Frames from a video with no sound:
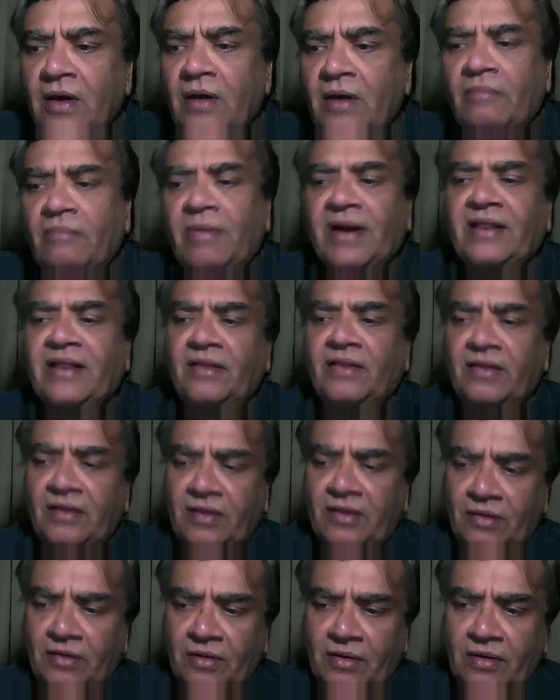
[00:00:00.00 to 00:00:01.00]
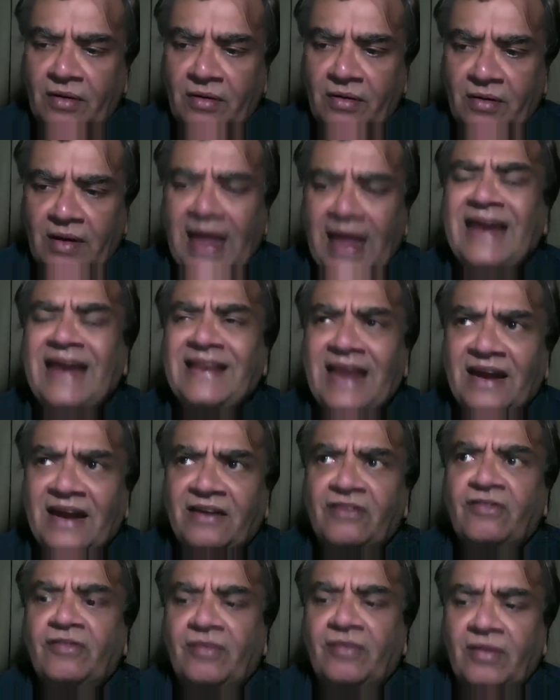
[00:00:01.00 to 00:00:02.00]
But and that
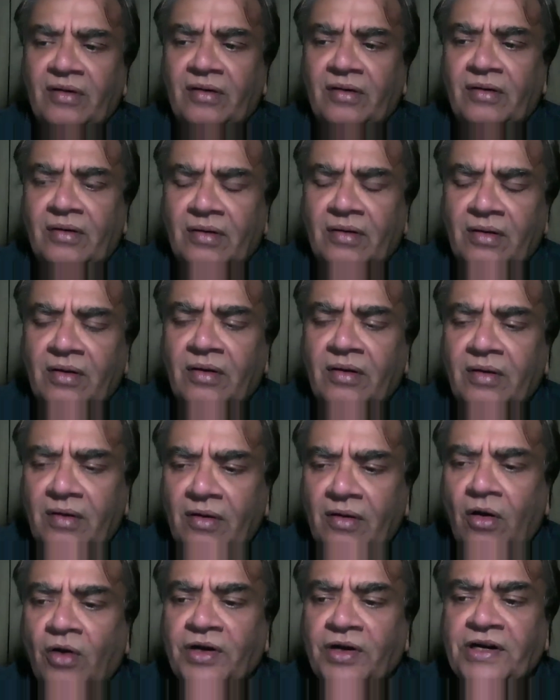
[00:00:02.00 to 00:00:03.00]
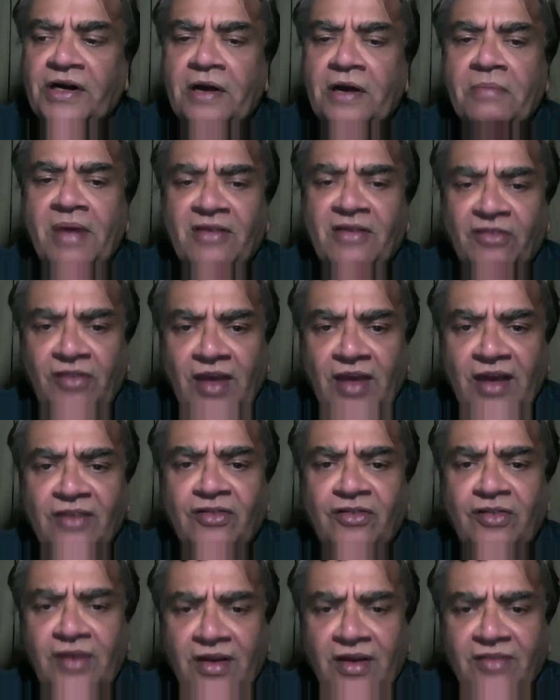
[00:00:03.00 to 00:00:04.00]
is audited by CAG,